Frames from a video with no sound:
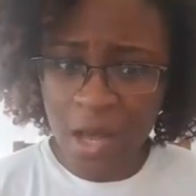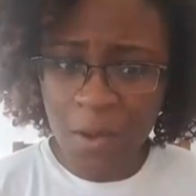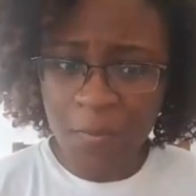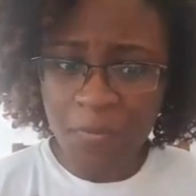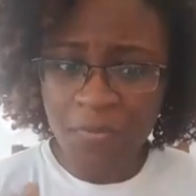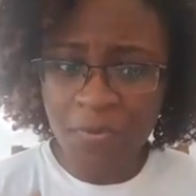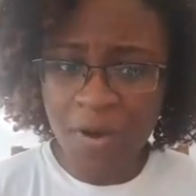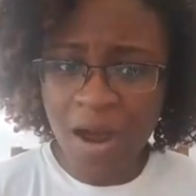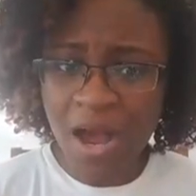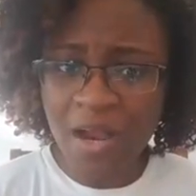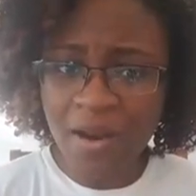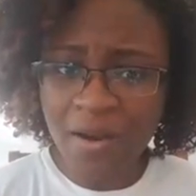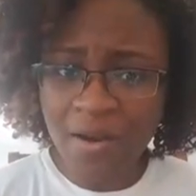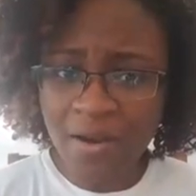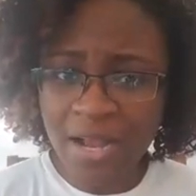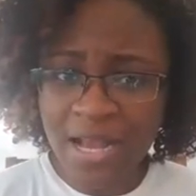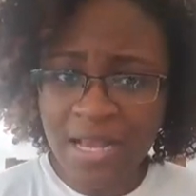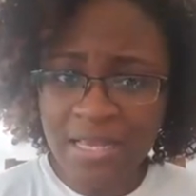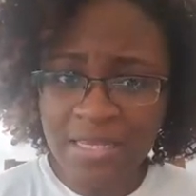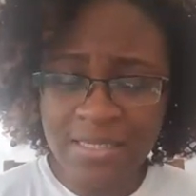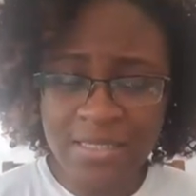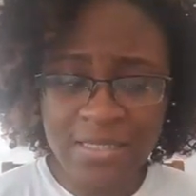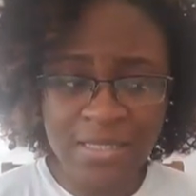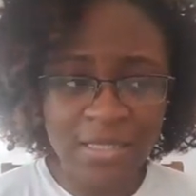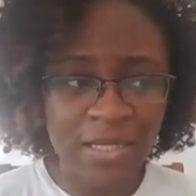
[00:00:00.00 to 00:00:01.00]

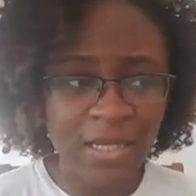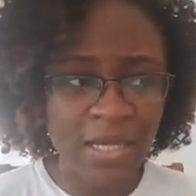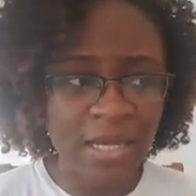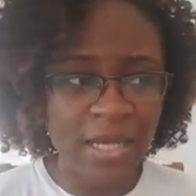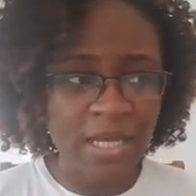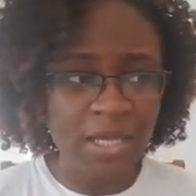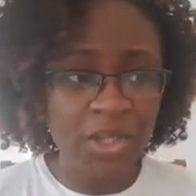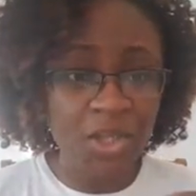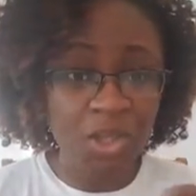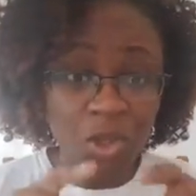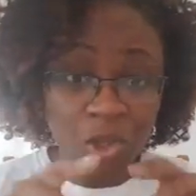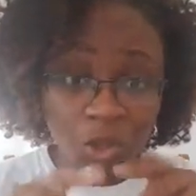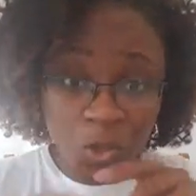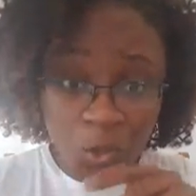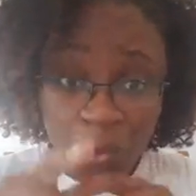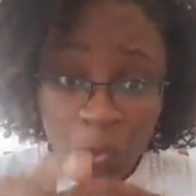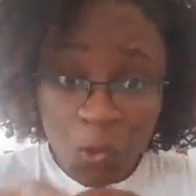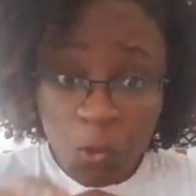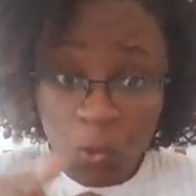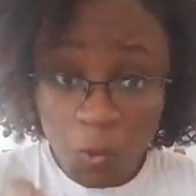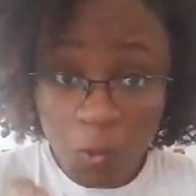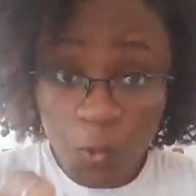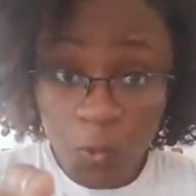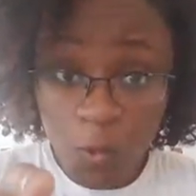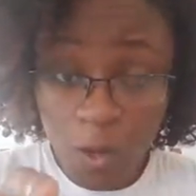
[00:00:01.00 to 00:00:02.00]
Progress,
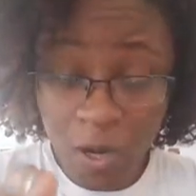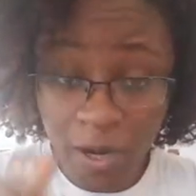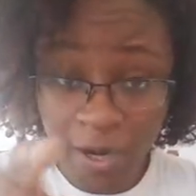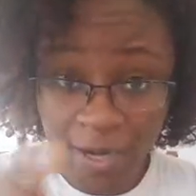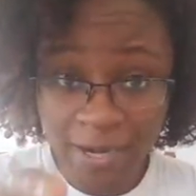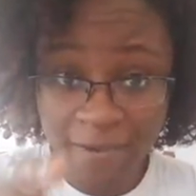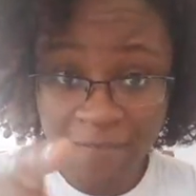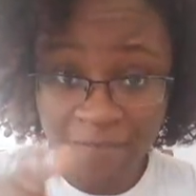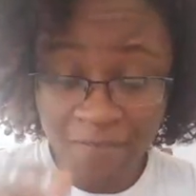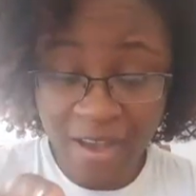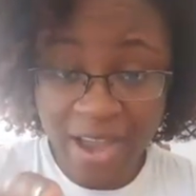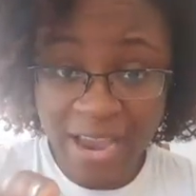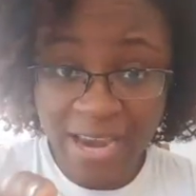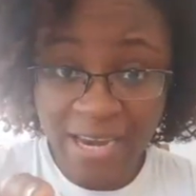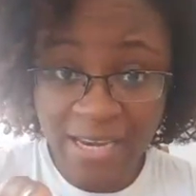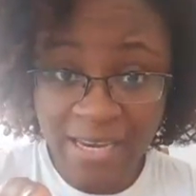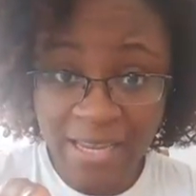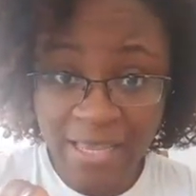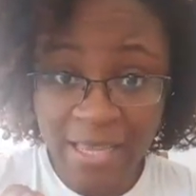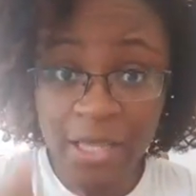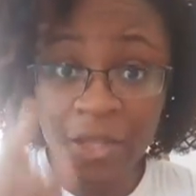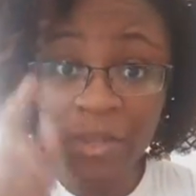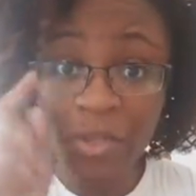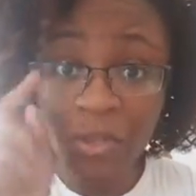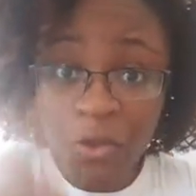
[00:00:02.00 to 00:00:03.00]
you are
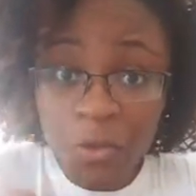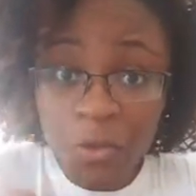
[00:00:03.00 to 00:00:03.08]
defining it.